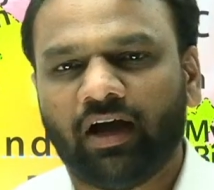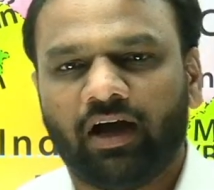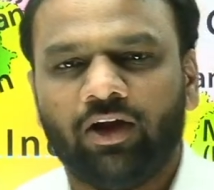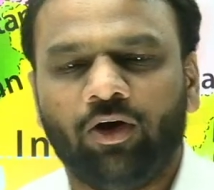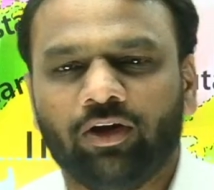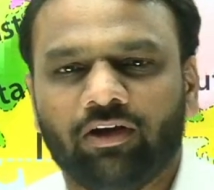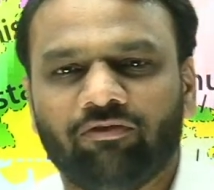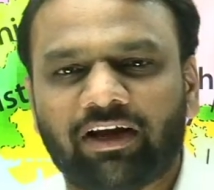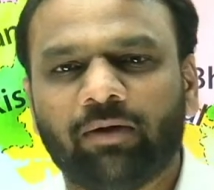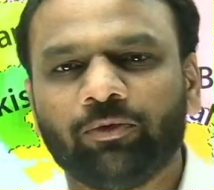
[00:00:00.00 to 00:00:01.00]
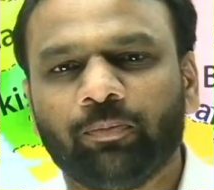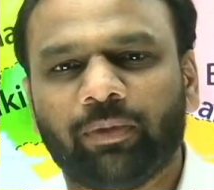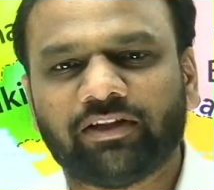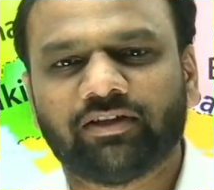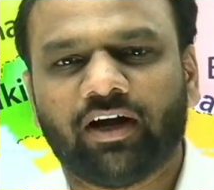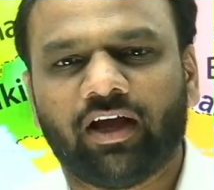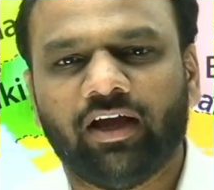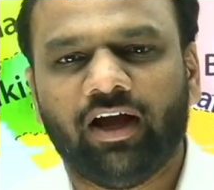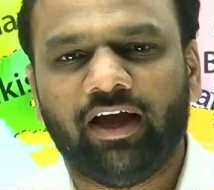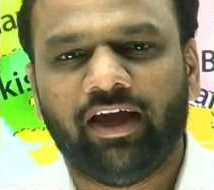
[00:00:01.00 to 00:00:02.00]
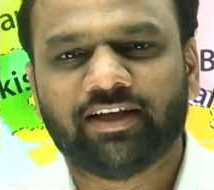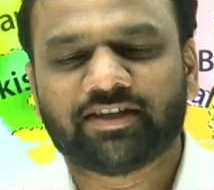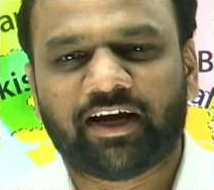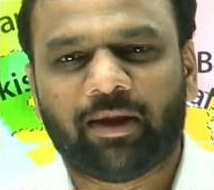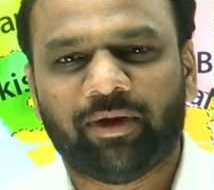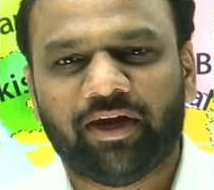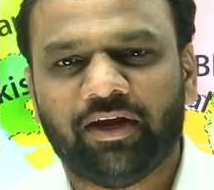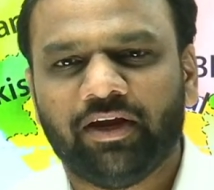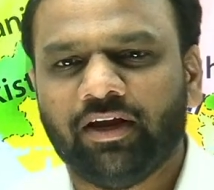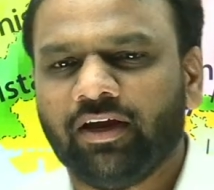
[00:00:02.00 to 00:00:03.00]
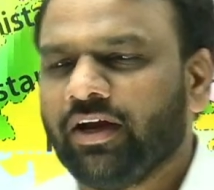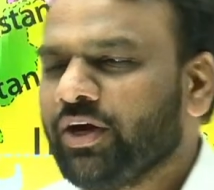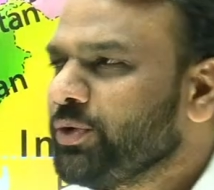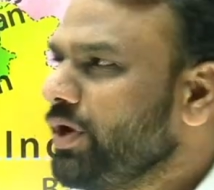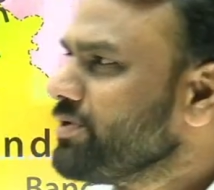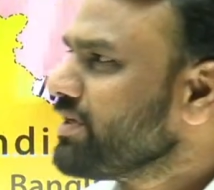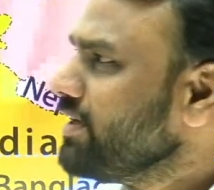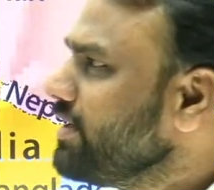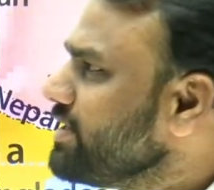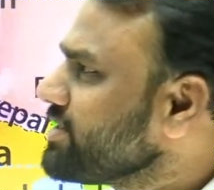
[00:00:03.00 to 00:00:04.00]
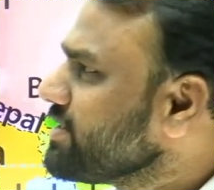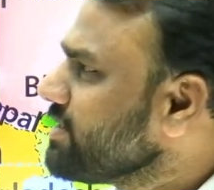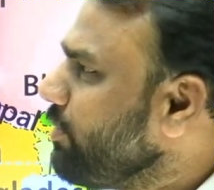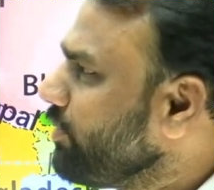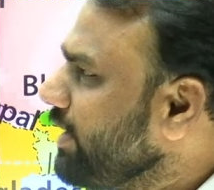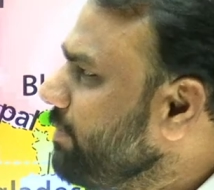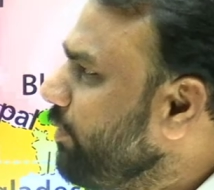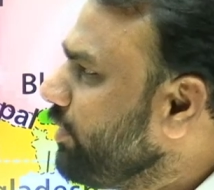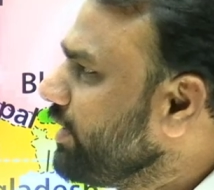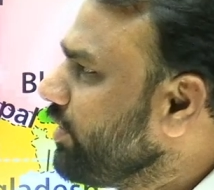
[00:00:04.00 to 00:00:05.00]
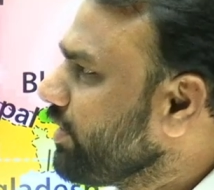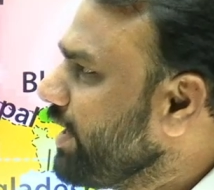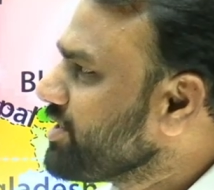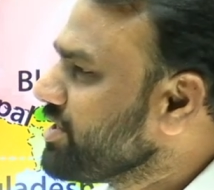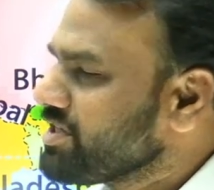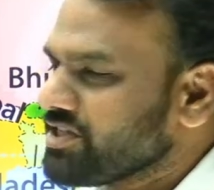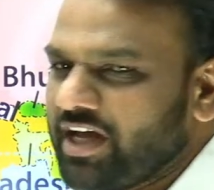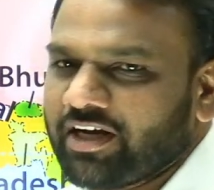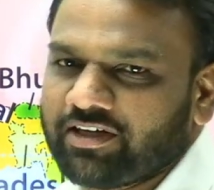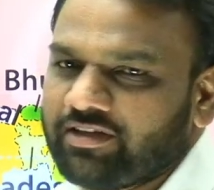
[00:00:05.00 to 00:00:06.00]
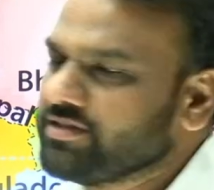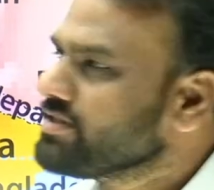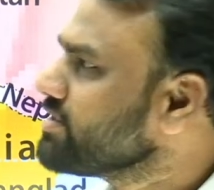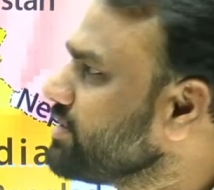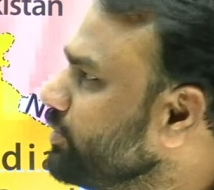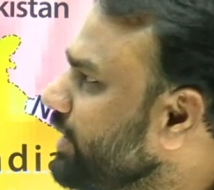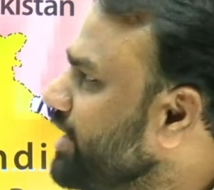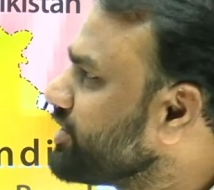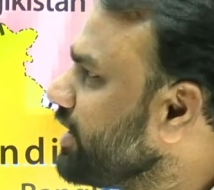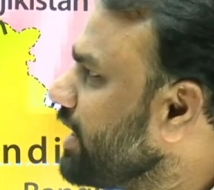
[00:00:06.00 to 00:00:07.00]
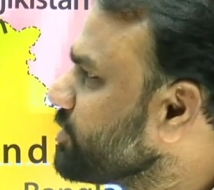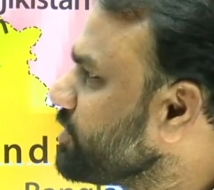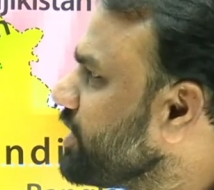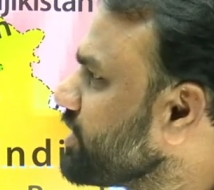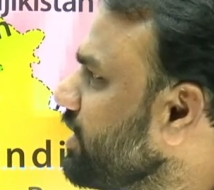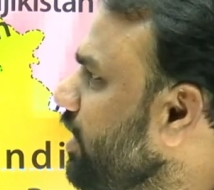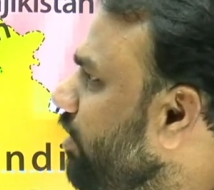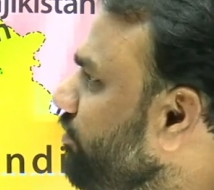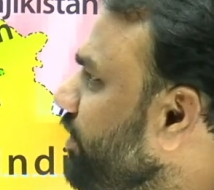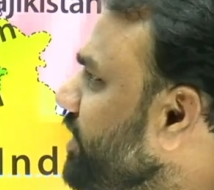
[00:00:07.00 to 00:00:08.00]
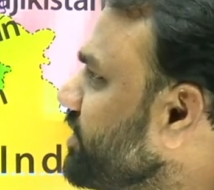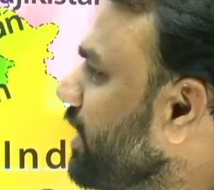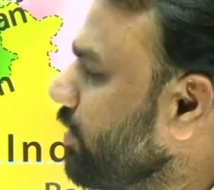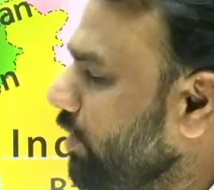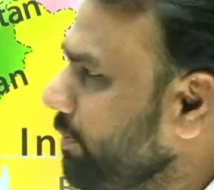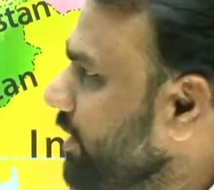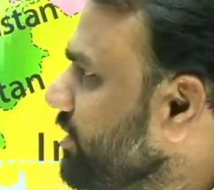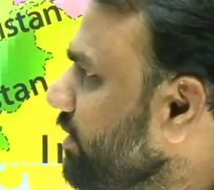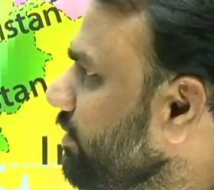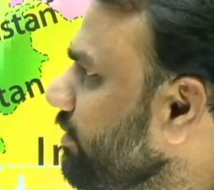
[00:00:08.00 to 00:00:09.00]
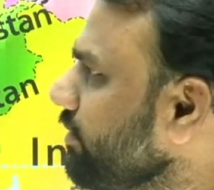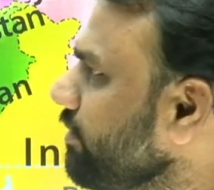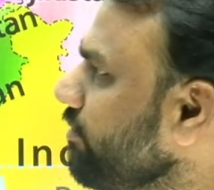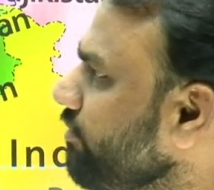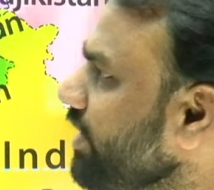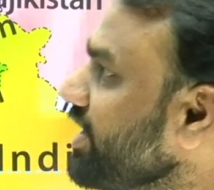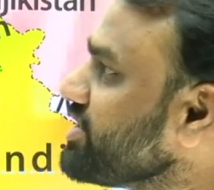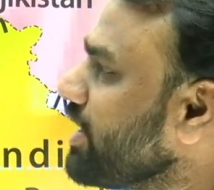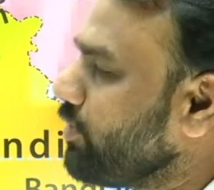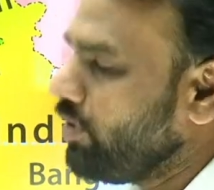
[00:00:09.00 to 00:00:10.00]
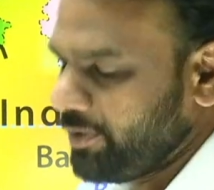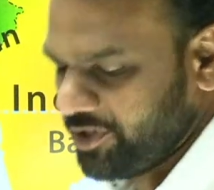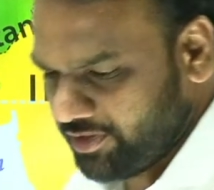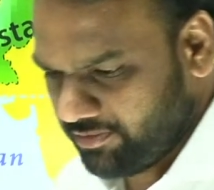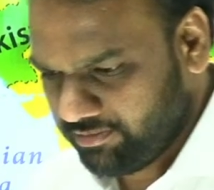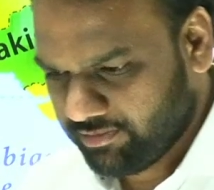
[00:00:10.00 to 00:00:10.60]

Hello all, welcome to Paritranaya IAS Academy. Today we shall discuss about an important organization, SAARC, South Asian Association of Regional Cooperation, for regional cooperation.